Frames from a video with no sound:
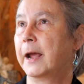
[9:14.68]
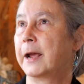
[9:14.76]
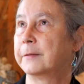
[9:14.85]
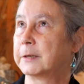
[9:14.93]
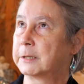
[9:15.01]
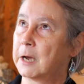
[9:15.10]

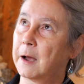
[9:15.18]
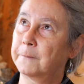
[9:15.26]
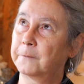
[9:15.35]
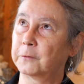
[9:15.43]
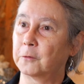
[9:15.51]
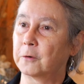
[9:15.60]
And the top
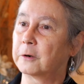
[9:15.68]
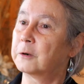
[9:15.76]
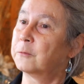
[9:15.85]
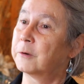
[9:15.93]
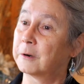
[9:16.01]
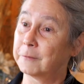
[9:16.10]
floor,
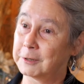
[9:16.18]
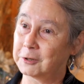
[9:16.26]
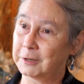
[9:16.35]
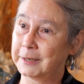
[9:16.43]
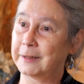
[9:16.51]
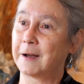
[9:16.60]
where
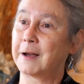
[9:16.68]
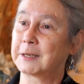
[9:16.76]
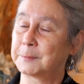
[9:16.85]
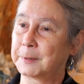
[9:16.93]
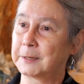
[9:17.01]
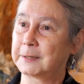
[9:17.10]
originally the
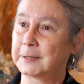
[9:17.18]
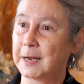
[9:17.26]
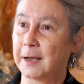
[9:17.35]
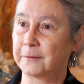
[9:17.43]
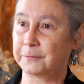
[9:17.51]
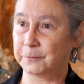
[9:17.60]
hospital
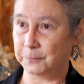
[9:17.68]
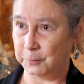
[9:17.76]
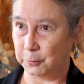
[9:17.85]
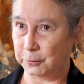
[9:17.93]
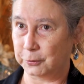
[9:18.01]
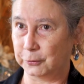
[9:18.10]
staff
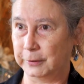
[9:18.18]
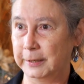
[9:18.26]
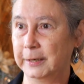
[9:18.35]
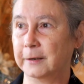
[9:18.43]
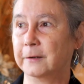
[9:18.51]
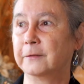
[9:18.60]
used to
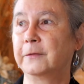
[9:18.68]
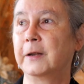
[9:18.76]
live,